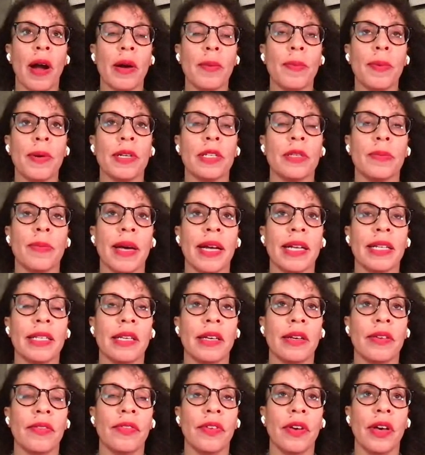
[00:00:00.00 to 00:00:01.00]
from our
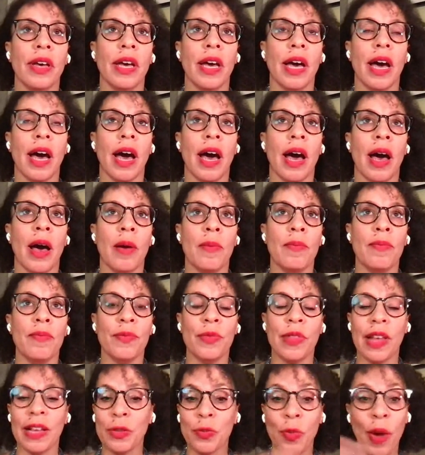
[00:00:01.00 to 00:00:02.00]
perspective,
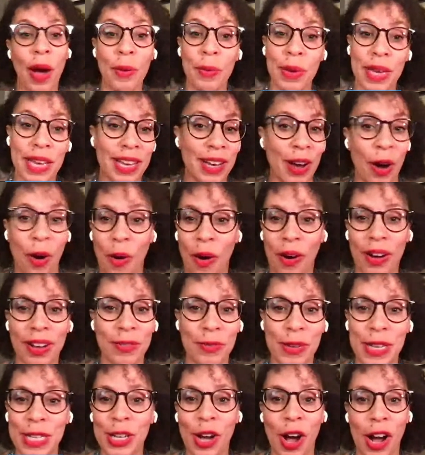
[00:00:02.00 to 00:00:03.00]
that's why
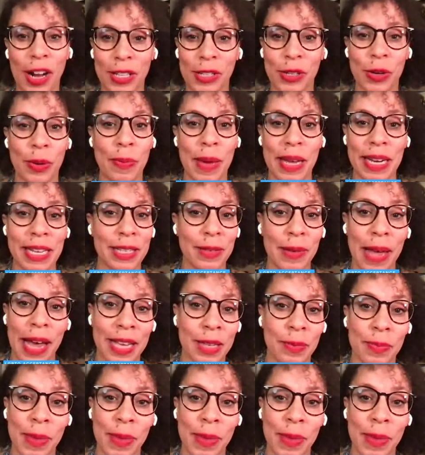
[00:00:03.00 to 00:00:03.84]
we talk to